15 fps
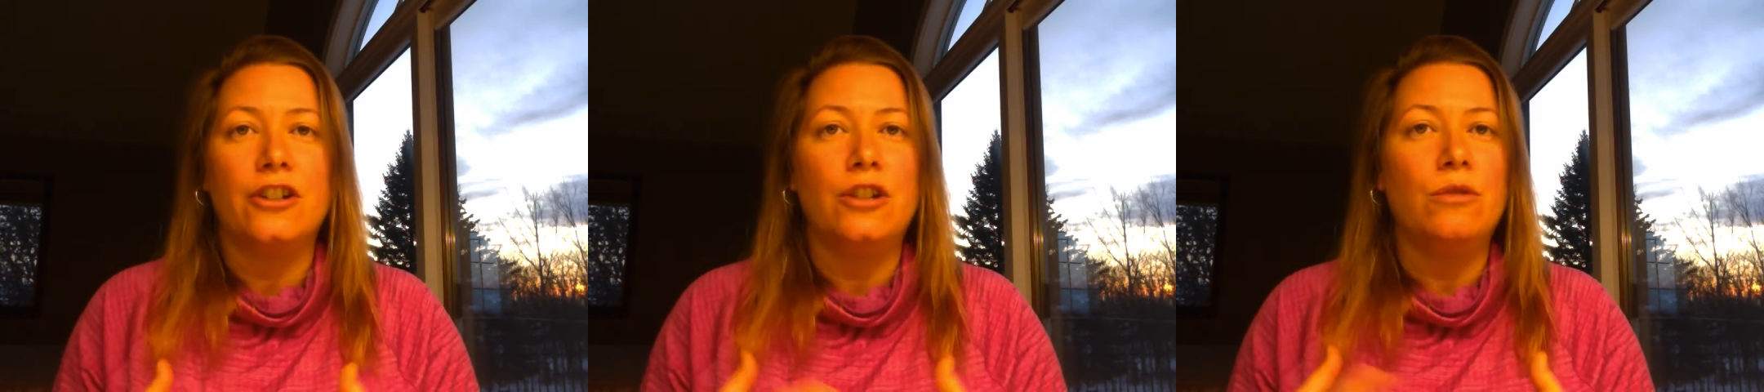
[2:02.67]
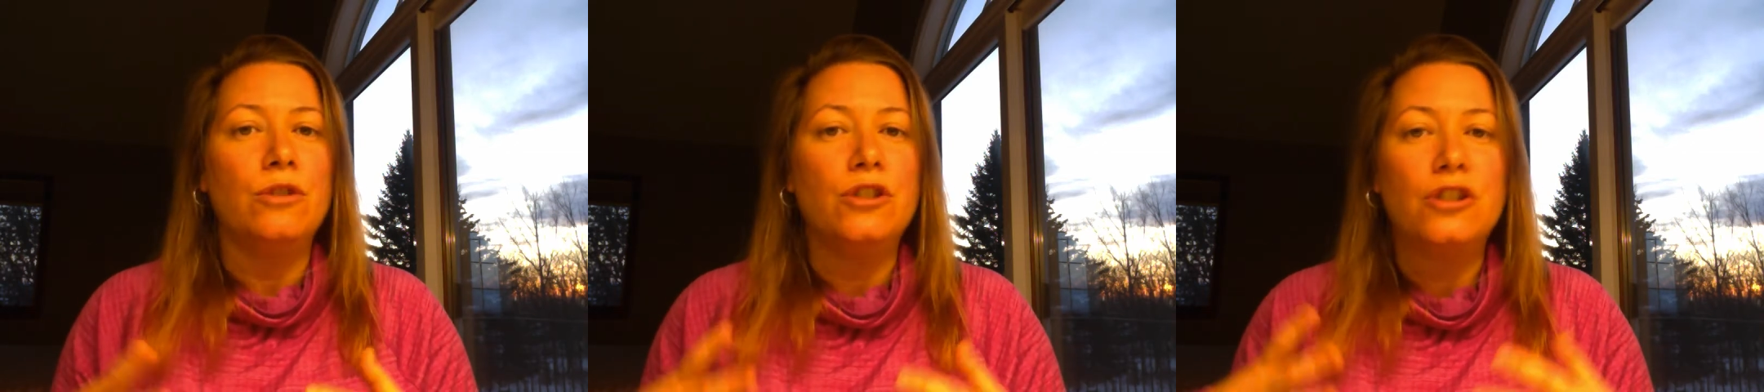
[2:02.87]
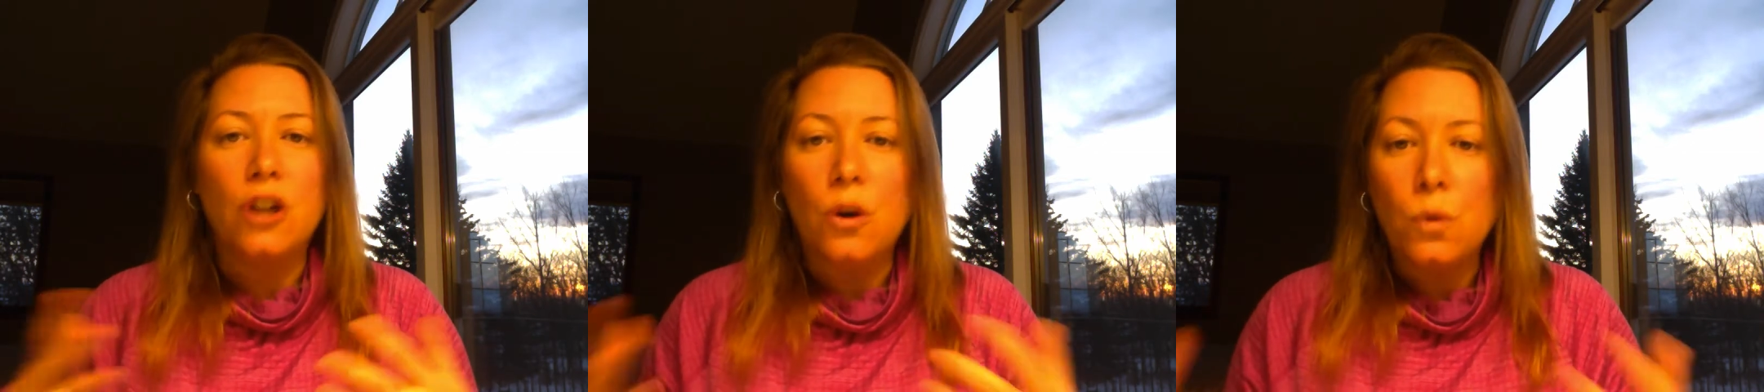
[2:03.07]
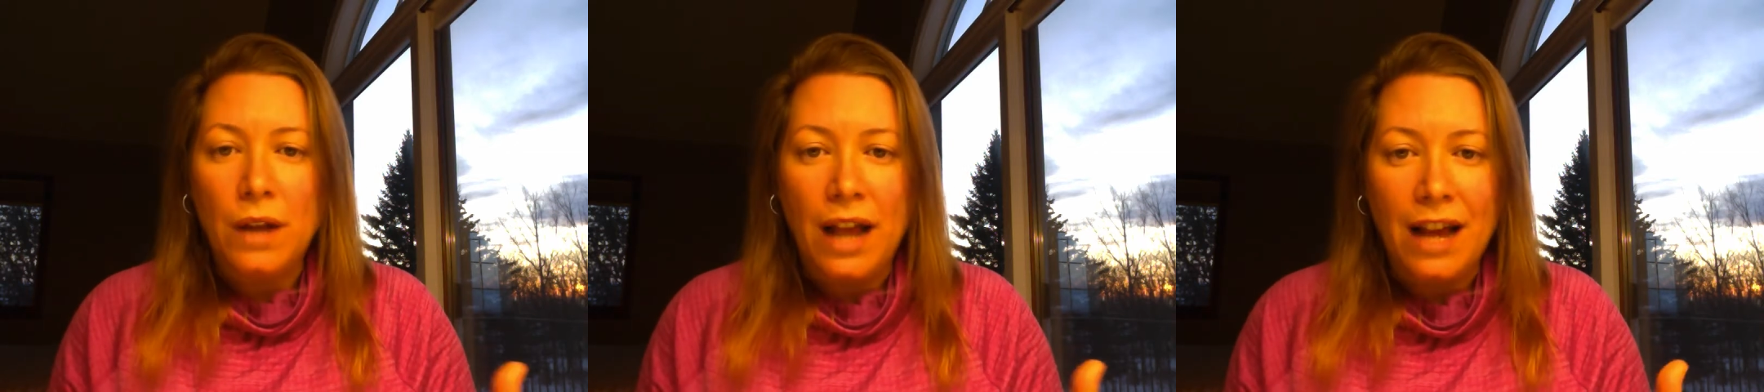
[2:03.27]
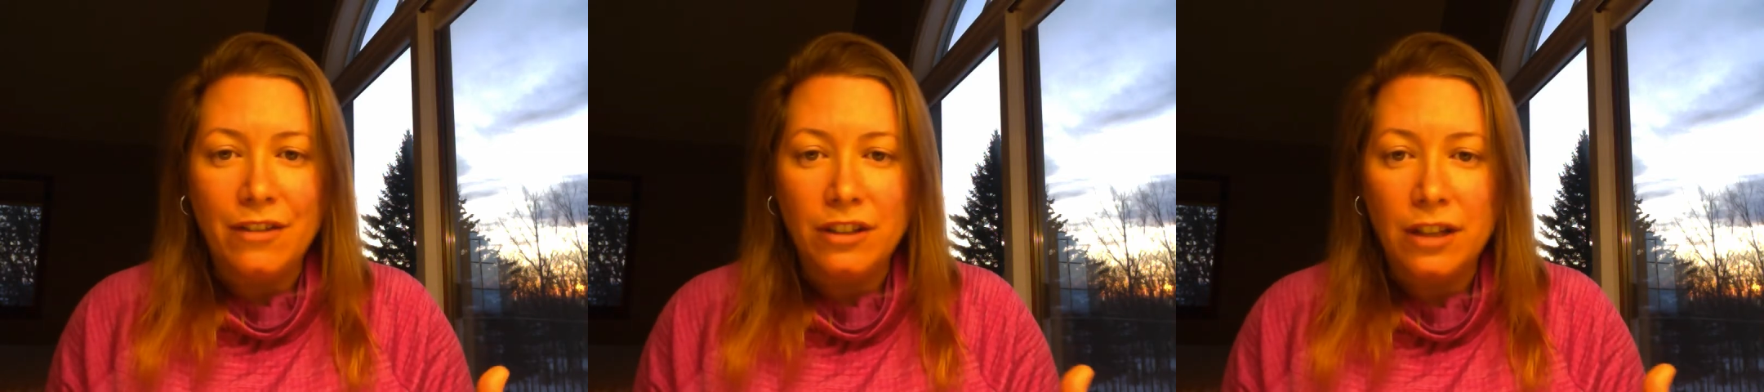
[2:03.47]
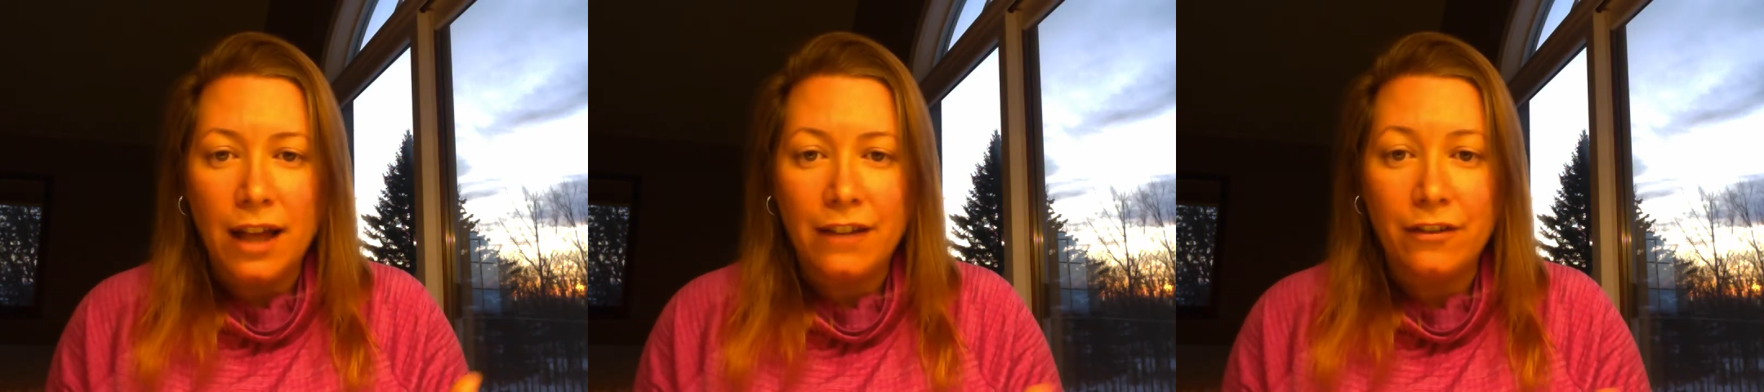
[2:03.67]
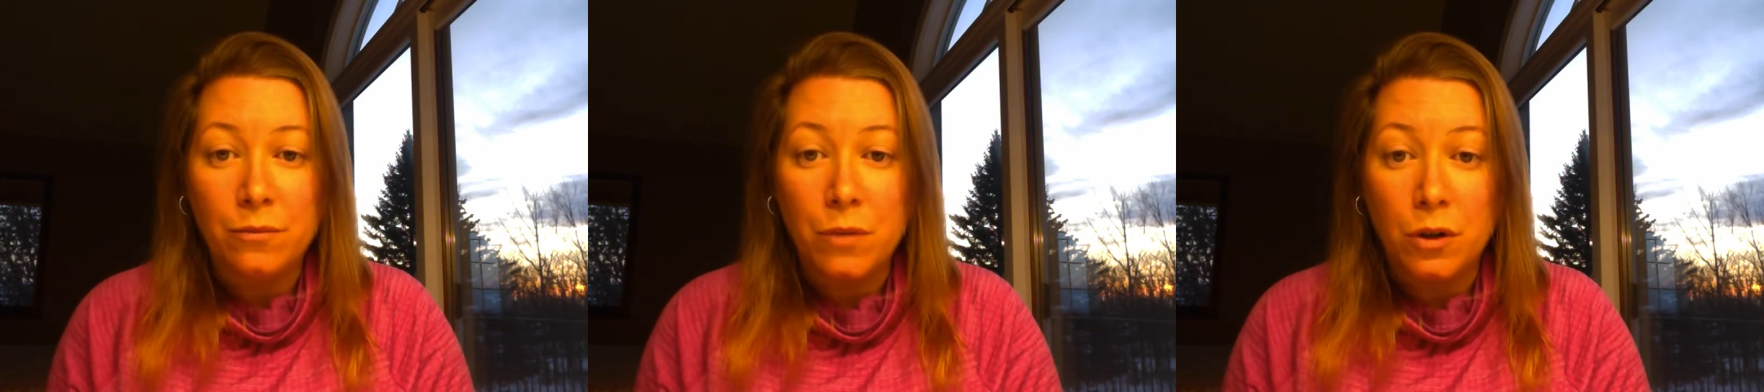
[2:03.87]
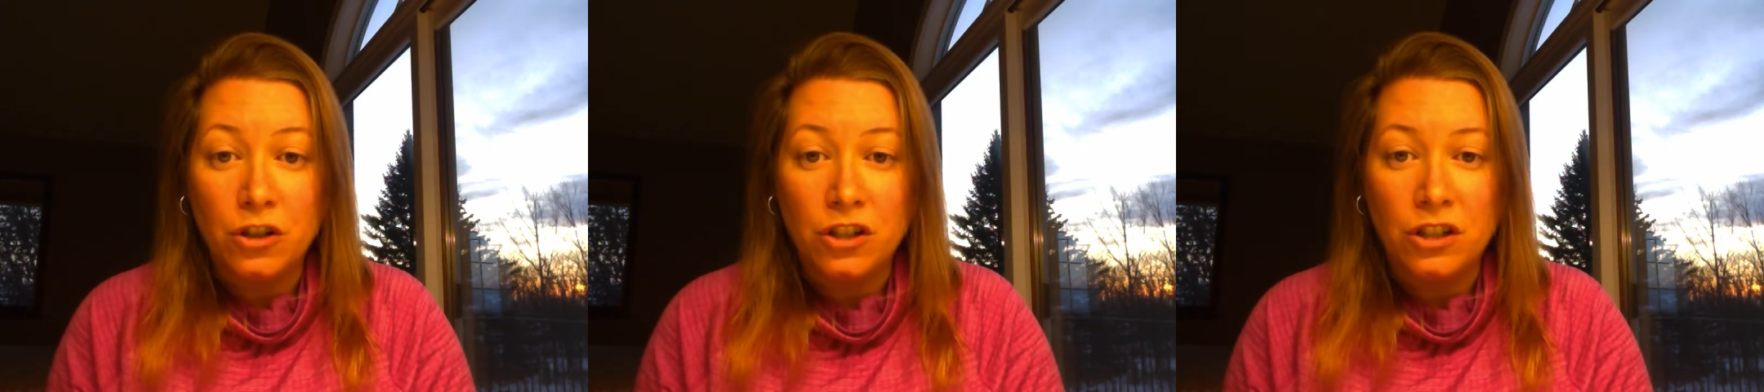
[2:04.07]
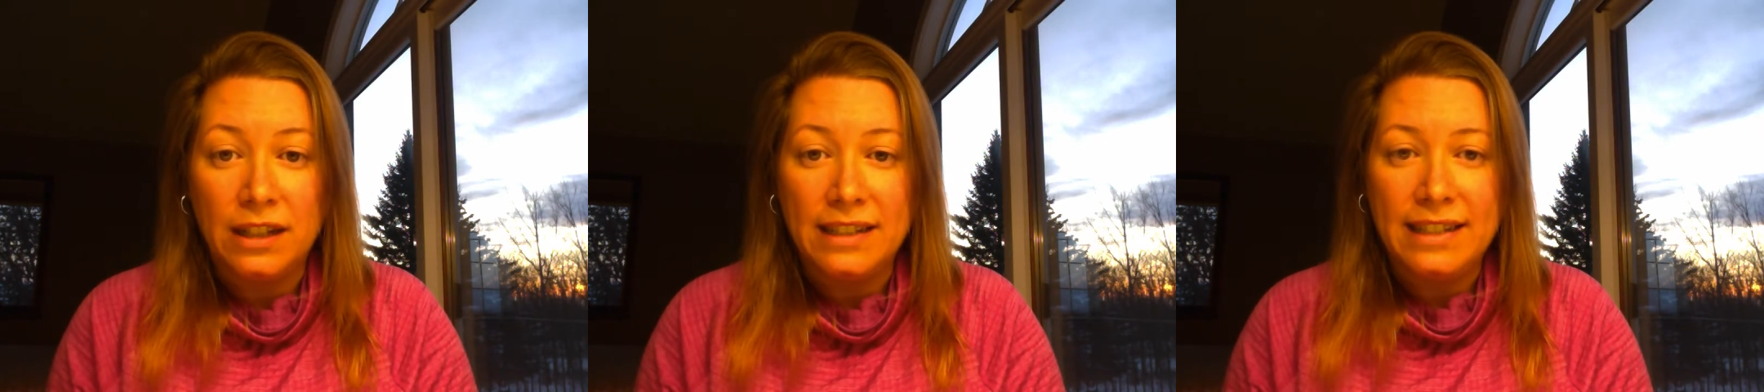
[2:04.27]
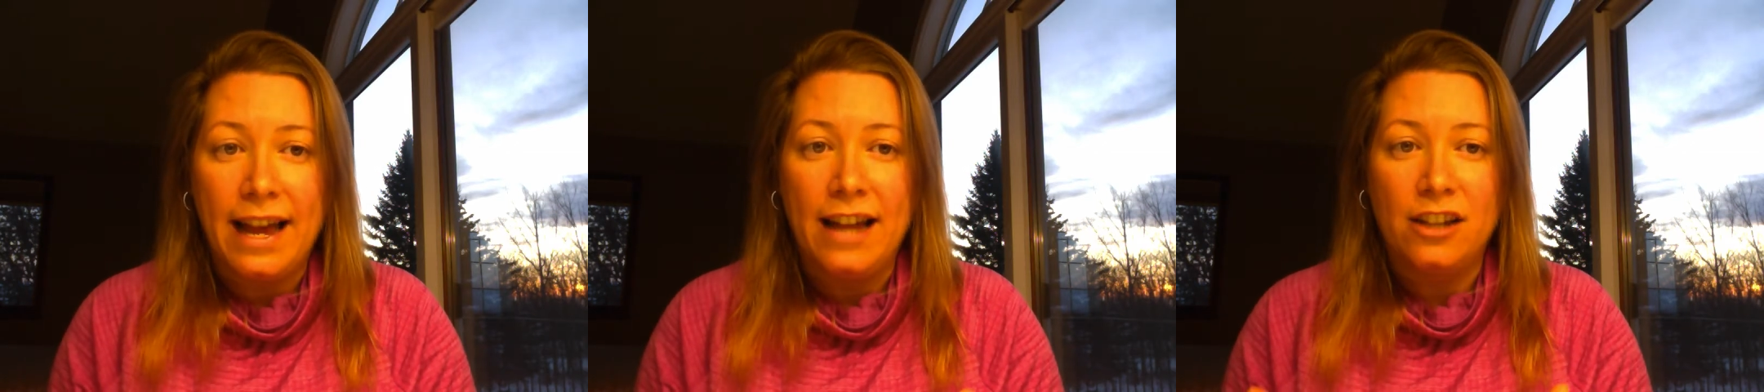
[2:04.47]
you don't have a lot of emotional
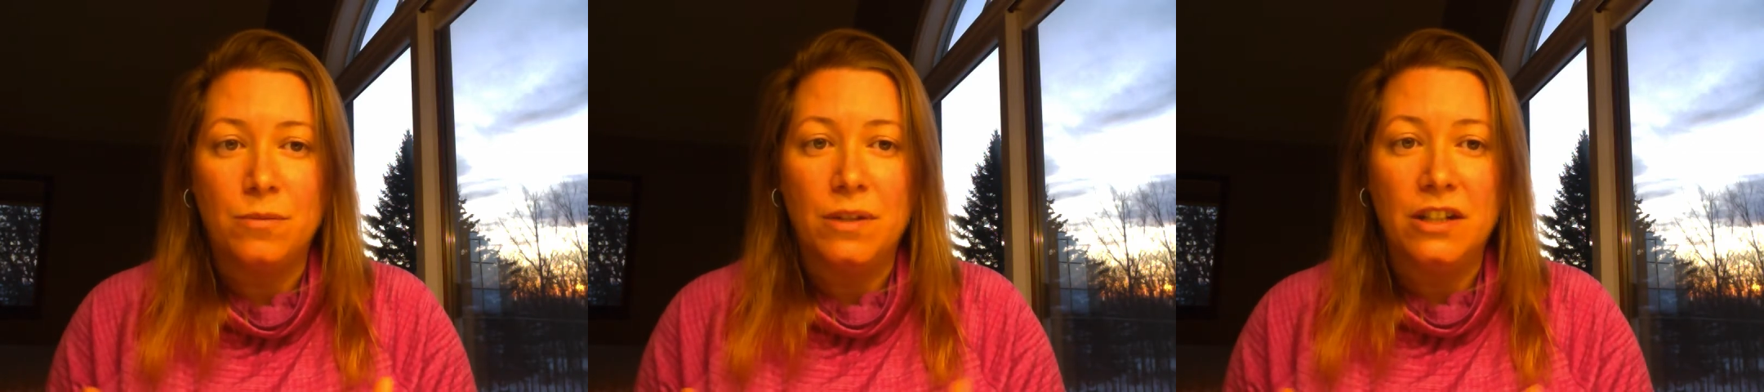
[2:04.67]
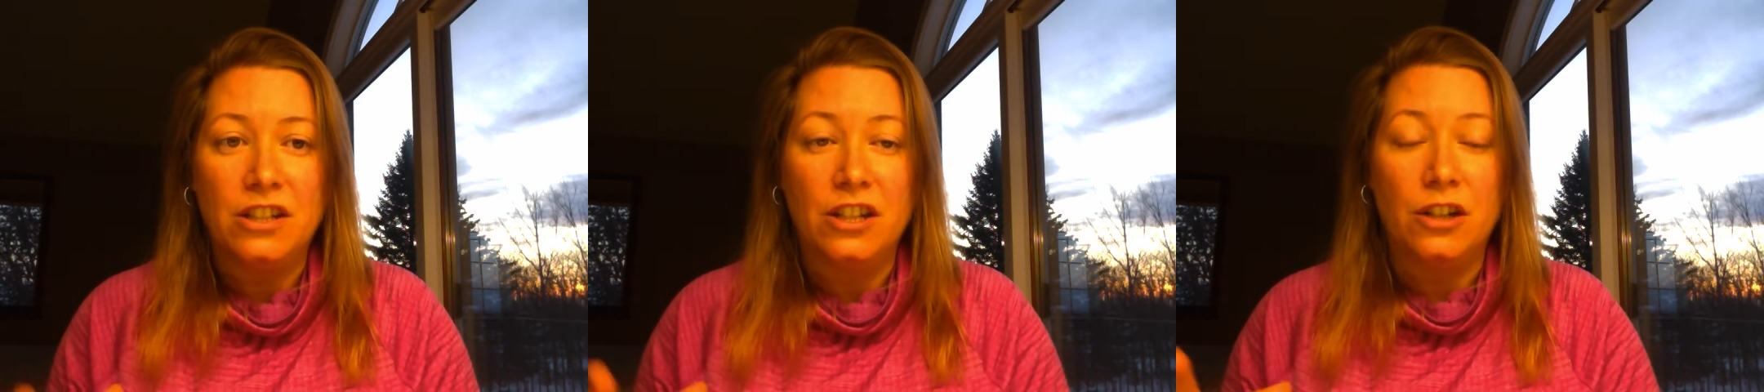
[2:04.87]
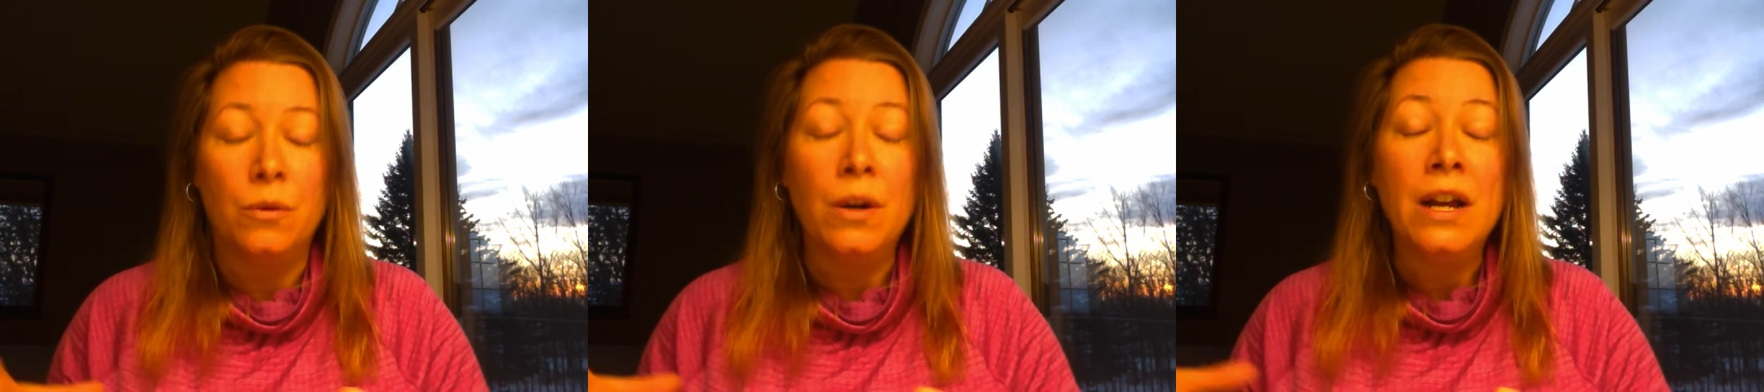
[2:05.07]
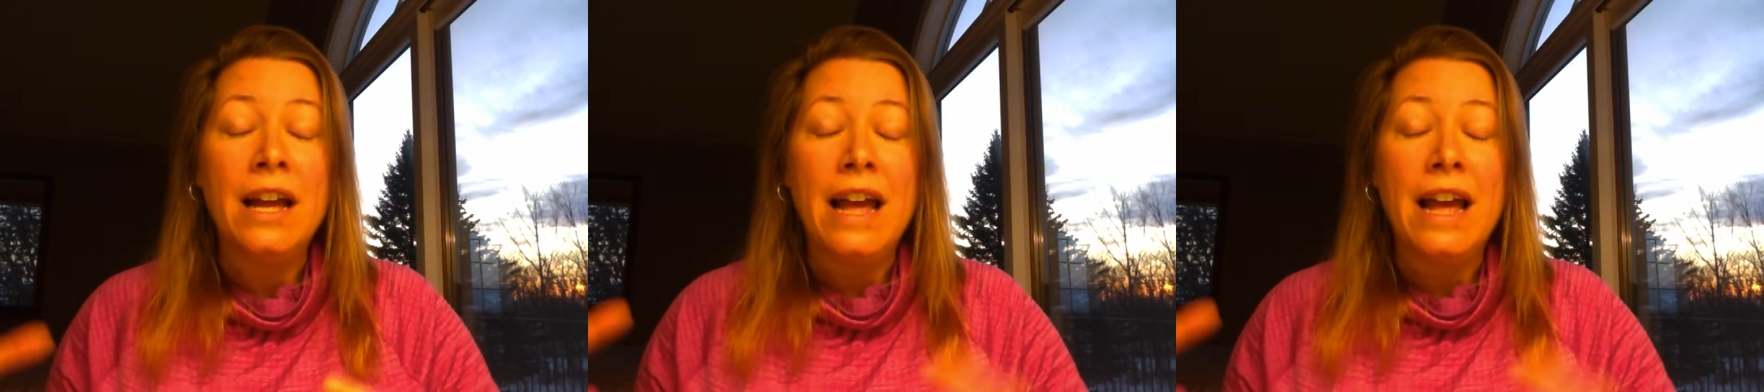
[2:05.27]
attachment to.